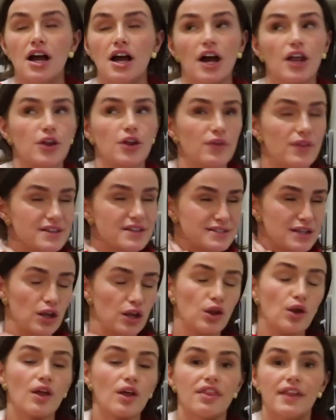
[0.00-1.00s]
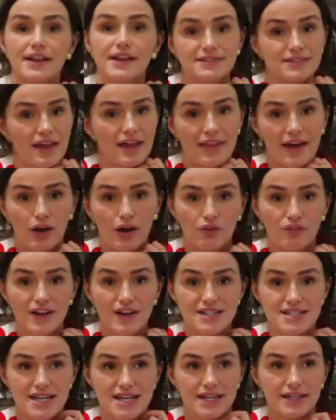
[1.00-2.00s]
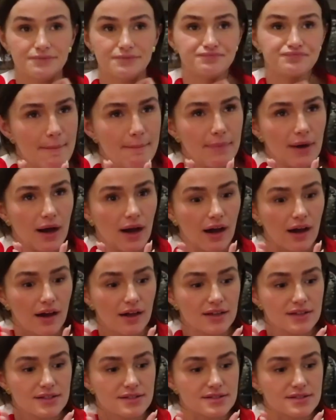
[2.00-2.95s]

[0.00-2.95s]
I know there's a lot of things like that already, but